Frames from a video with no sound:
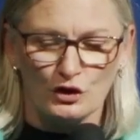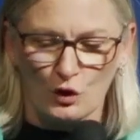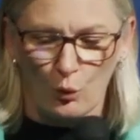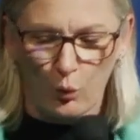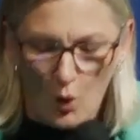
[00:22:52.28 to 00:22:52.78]
to
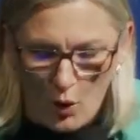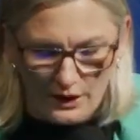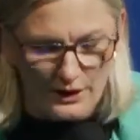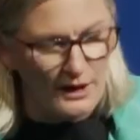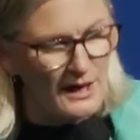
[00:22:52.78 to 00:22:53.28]

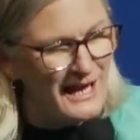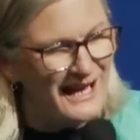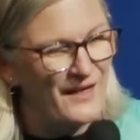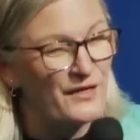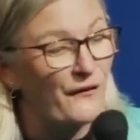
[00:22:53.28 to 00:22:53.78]
walk
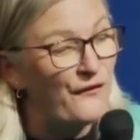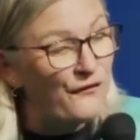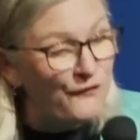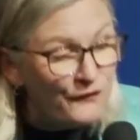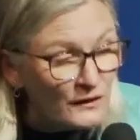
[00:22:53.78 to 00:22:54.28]
in the
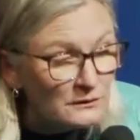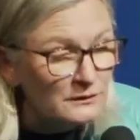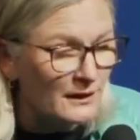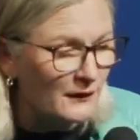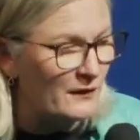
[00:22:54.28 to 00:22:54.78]

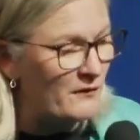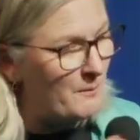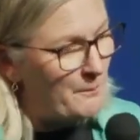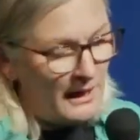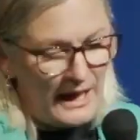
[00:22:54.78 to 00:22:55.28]
fullness of the
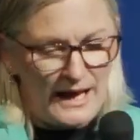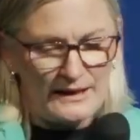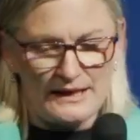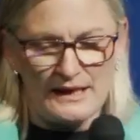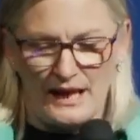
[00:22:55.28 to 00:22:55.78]
plan
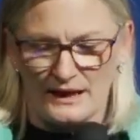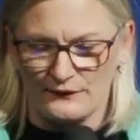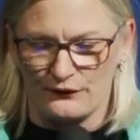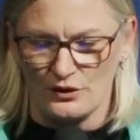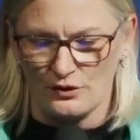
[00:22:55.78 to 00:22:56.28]
he has
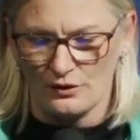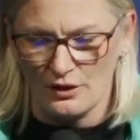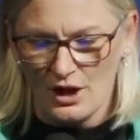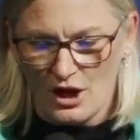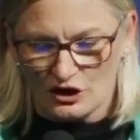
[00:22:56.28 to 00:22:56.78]
for you.
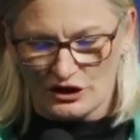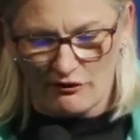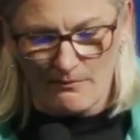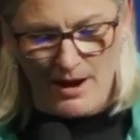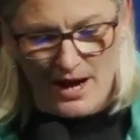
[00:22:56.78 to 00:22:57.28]

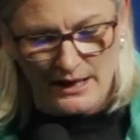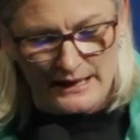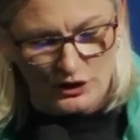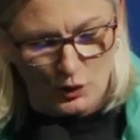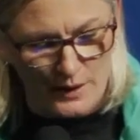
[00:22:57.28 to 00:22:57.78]

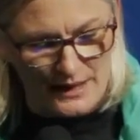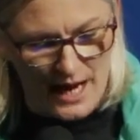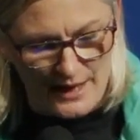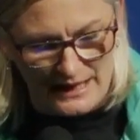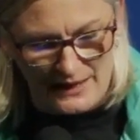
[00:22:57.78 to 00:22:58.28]
Jeremiah
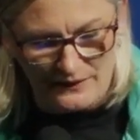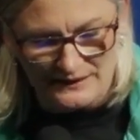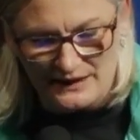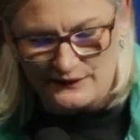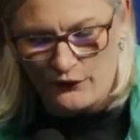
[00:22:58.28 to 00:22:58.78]
29 11
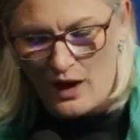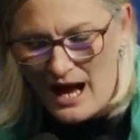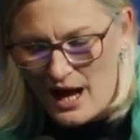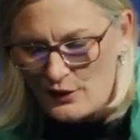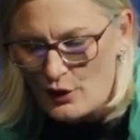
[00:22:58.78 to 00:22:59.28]
says, For
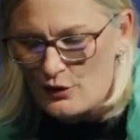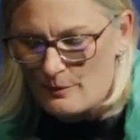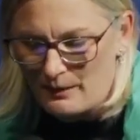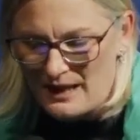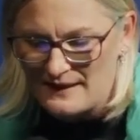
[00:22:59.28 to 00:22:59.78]
I know the
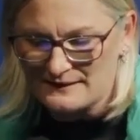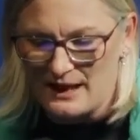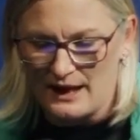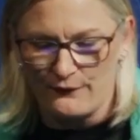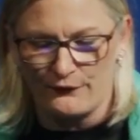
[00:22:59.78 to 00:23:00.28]
plans I
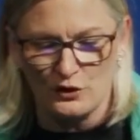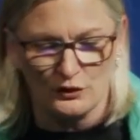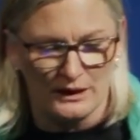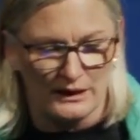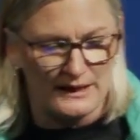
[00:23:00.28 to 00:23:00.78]
have for you,
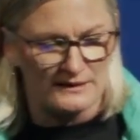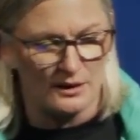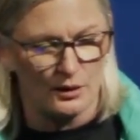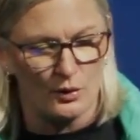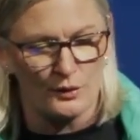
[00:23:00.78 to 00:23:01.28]
declares the
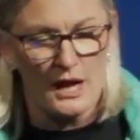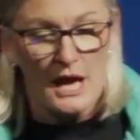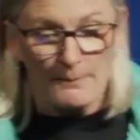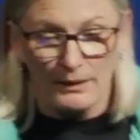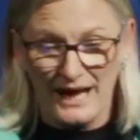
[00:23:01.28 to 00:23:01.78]
Lord
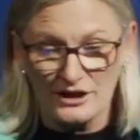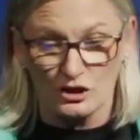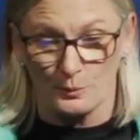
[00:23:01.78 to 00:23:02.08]
plans to